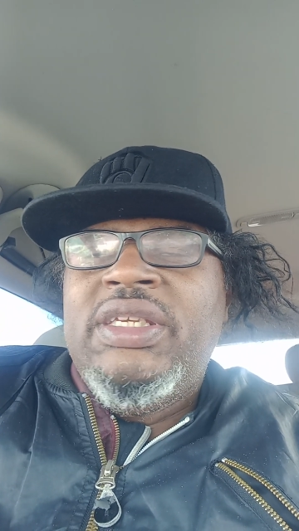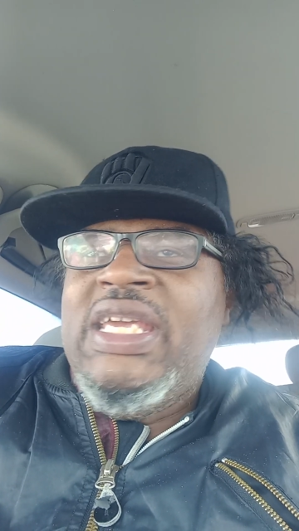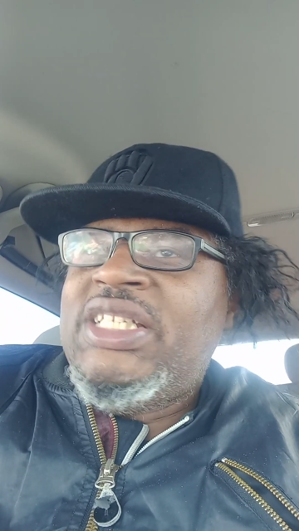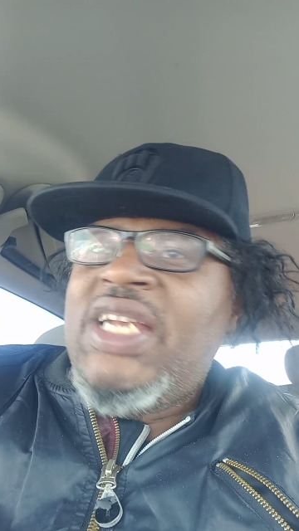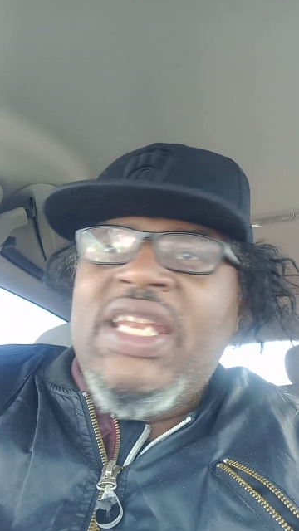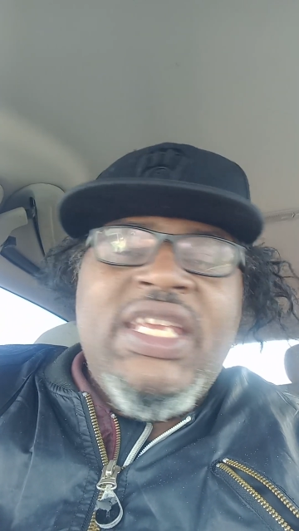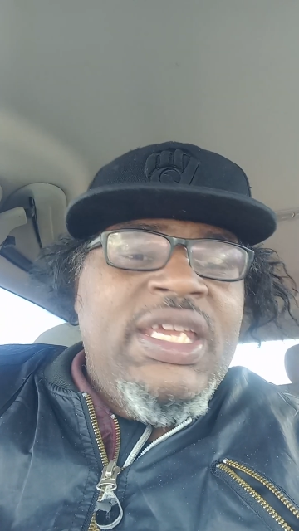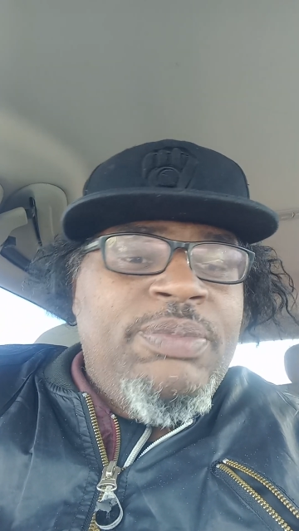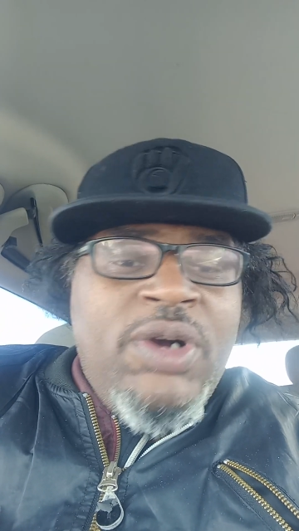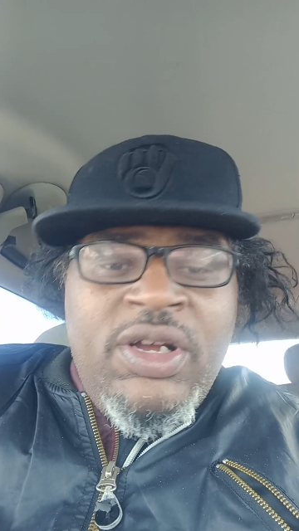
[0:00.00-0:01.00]
They try to
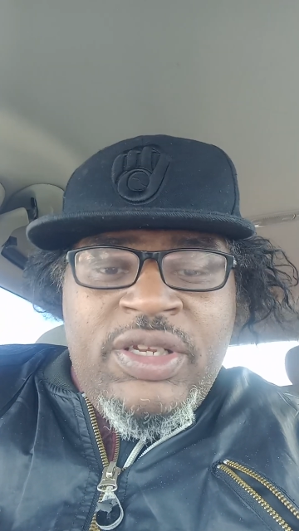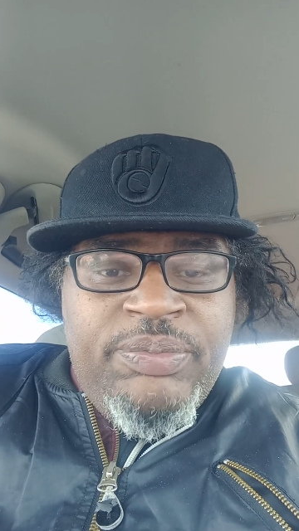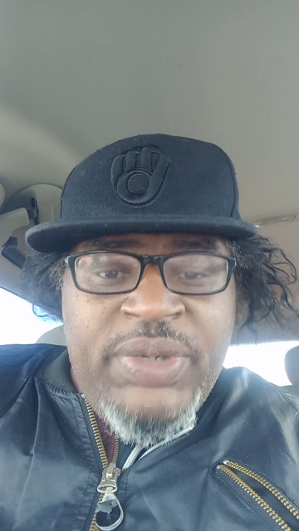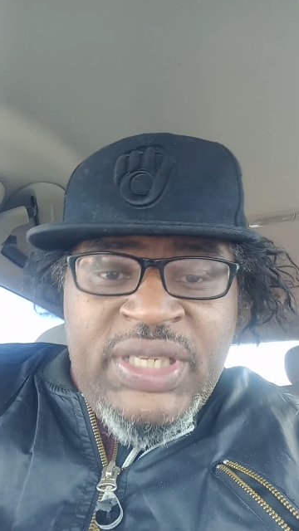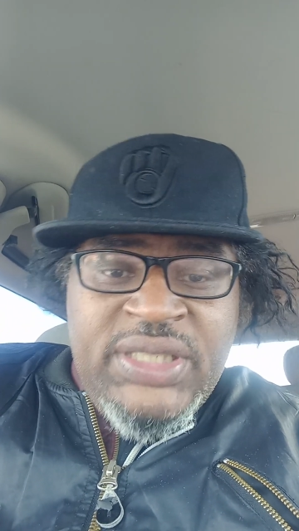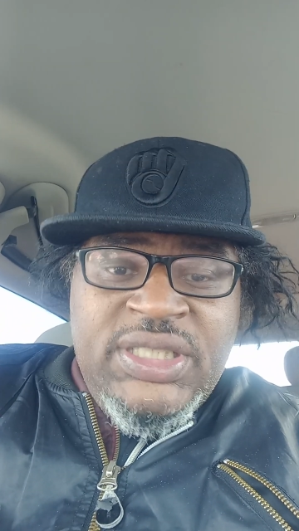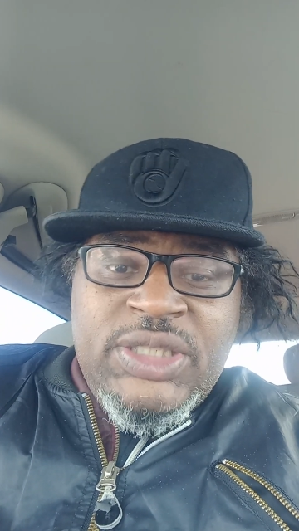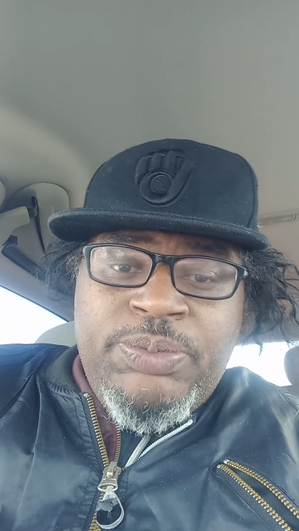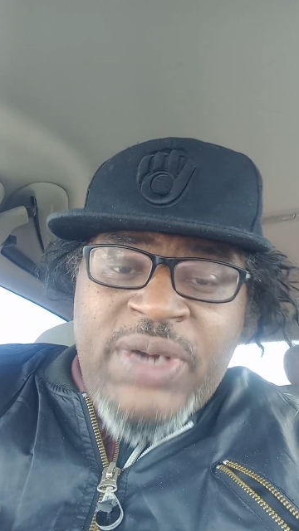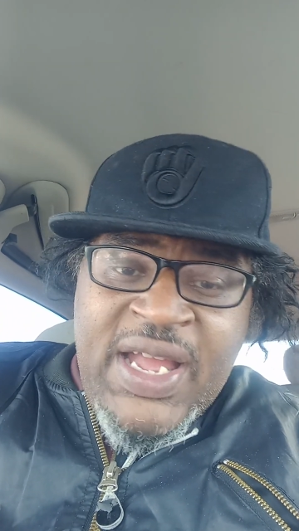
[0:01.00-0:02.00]
keep all the
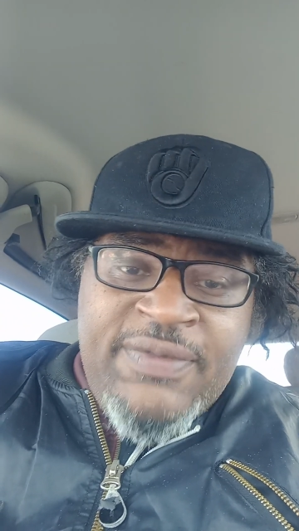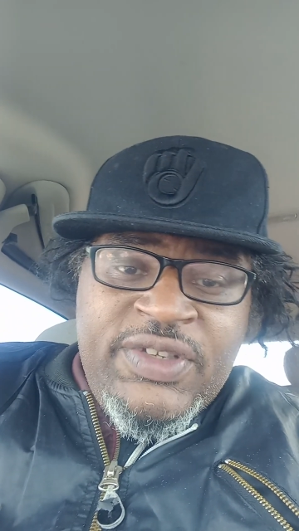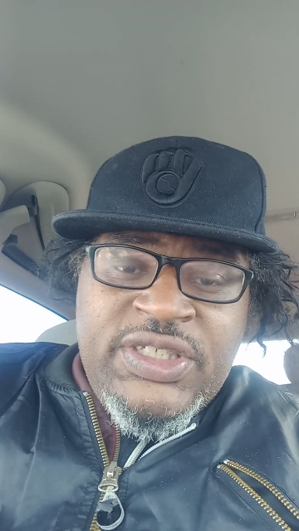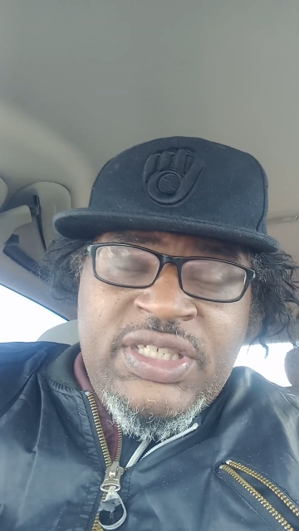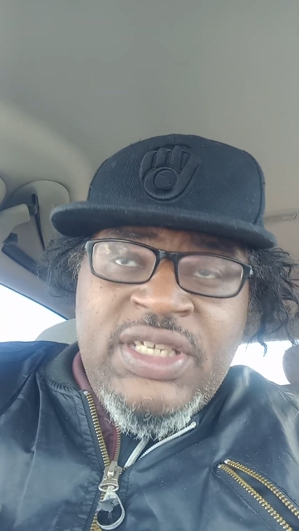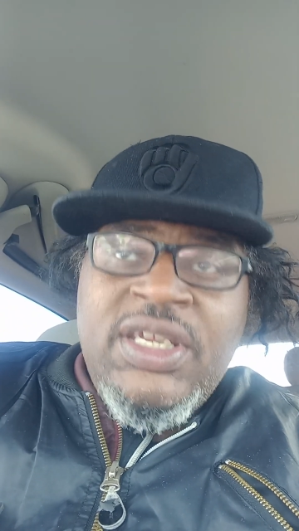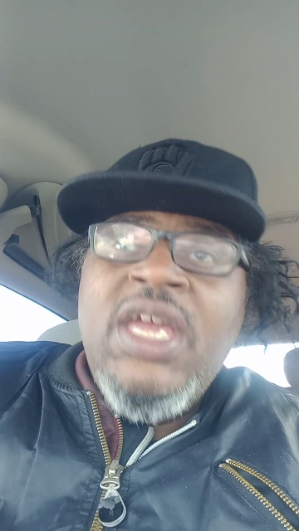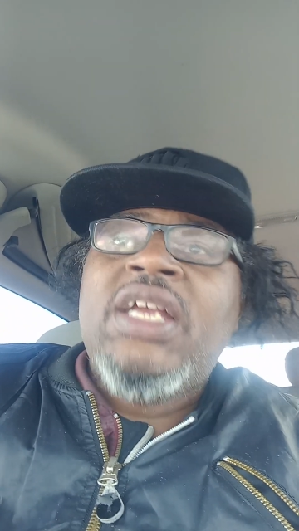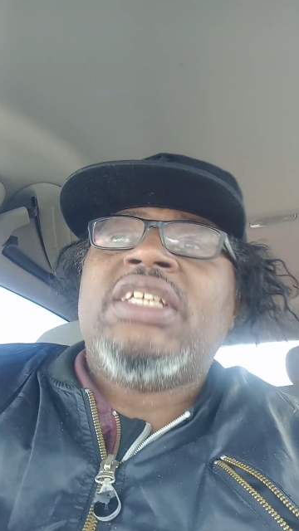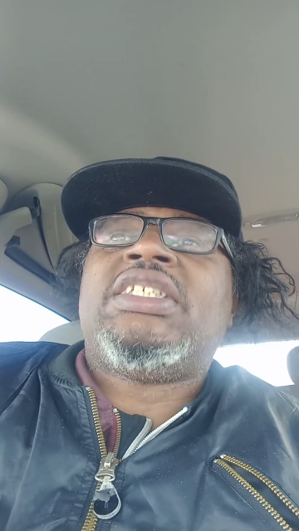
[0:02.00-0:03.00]
business private, see?
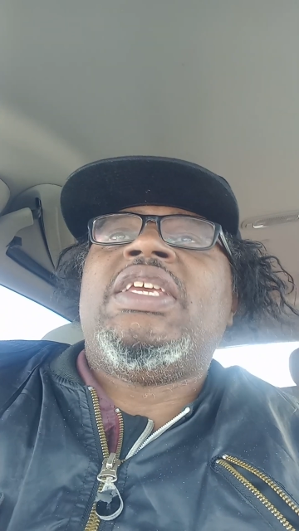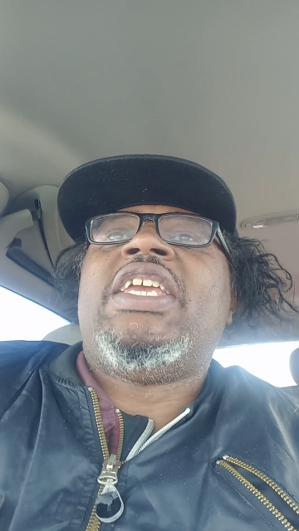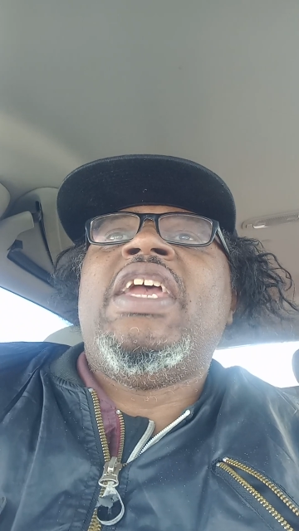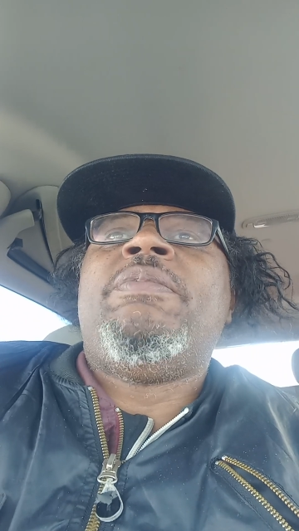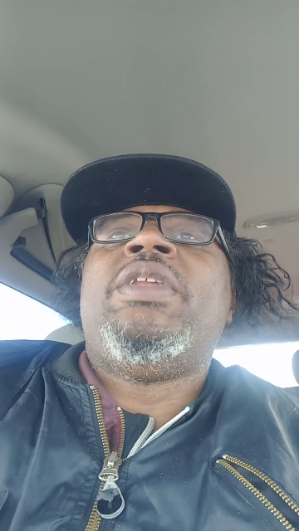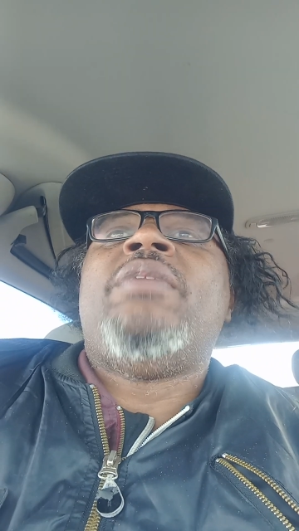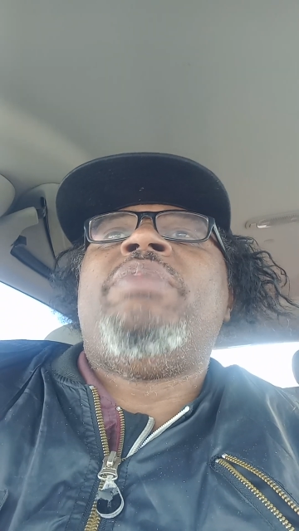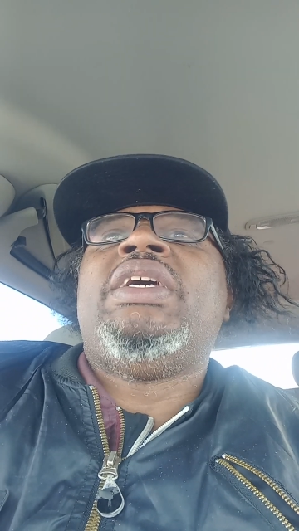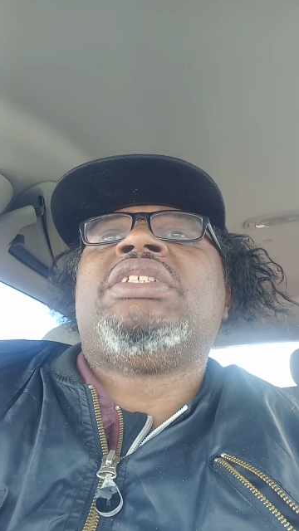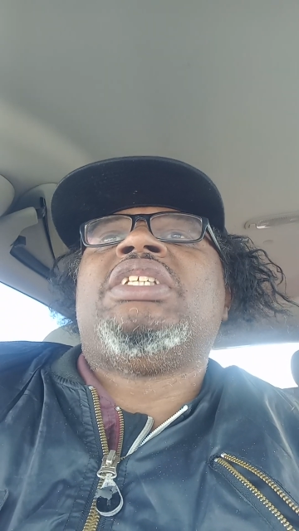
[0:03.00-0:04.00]
Because, see, keeping the
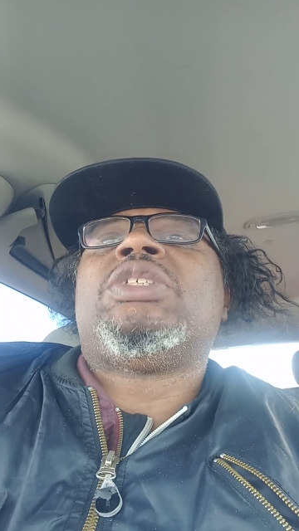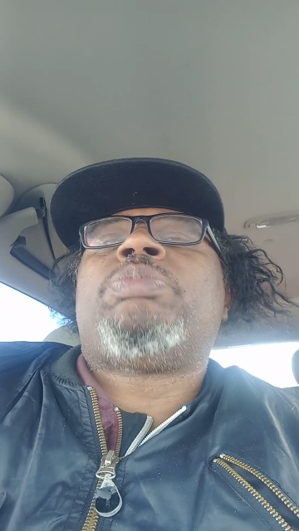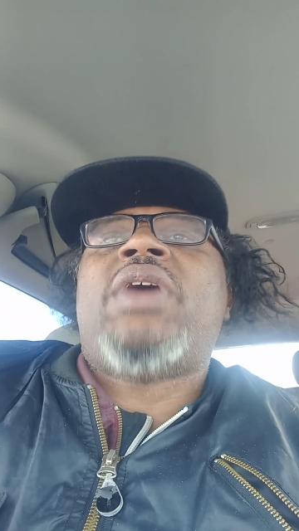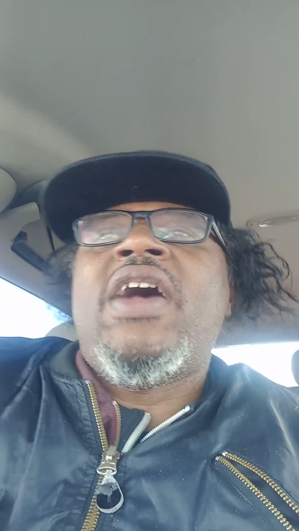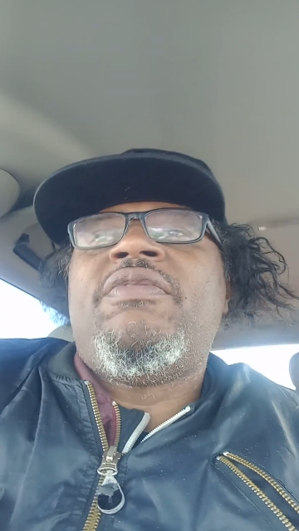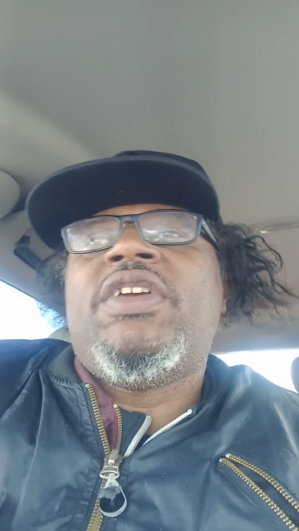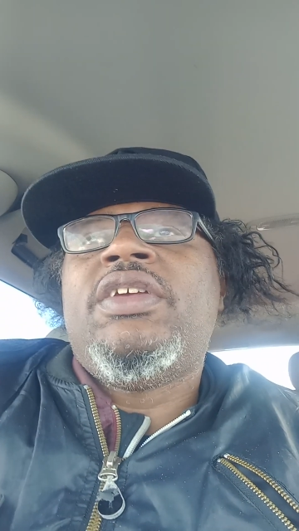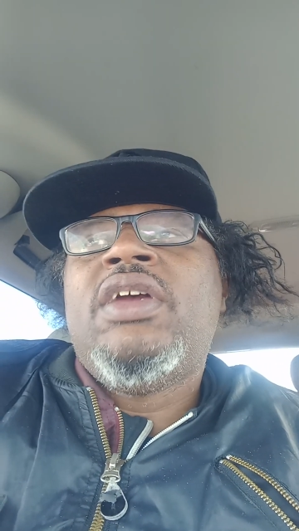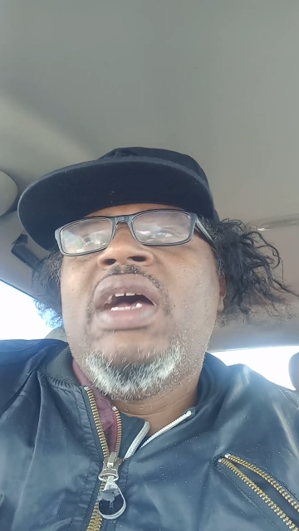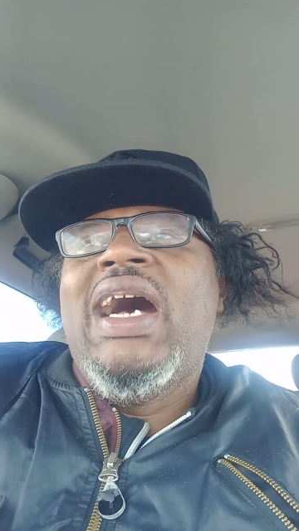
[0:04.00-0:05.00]
business private
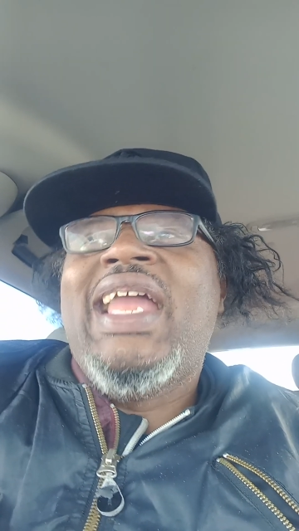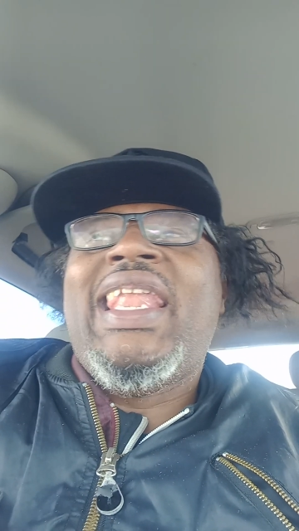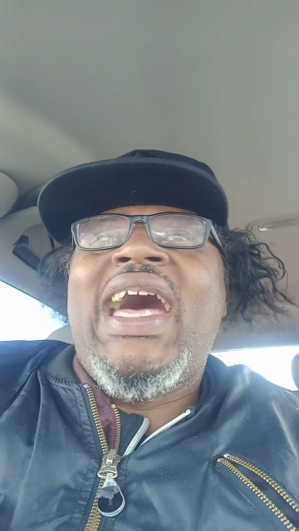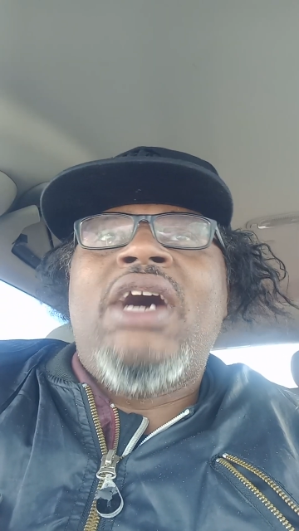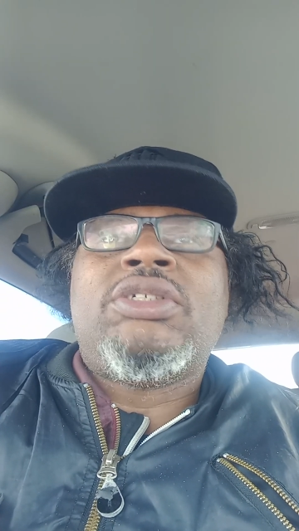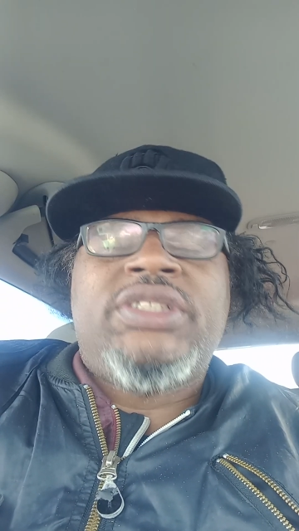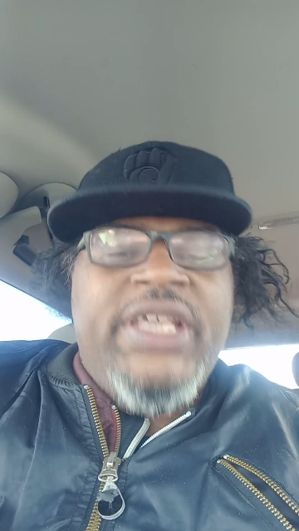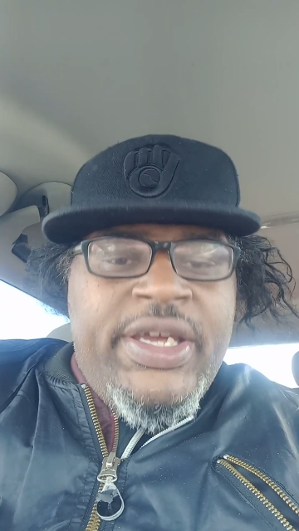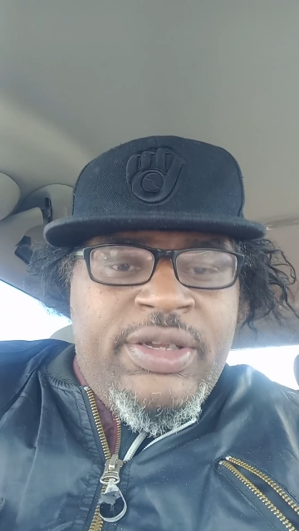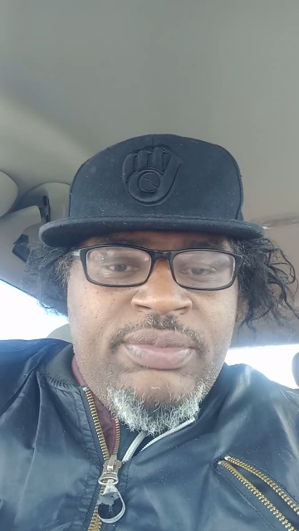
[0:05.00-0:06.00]
allows
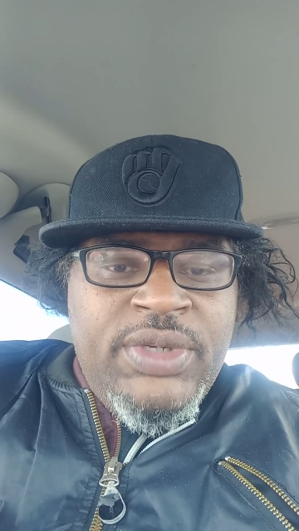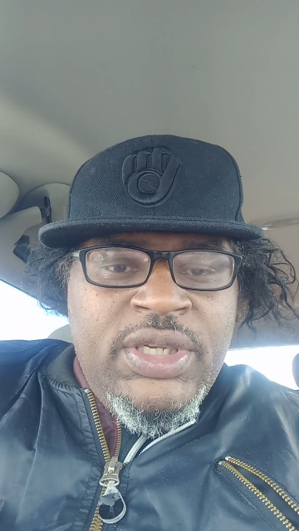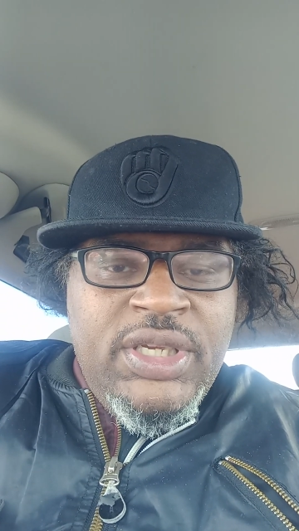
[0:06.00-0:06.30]
them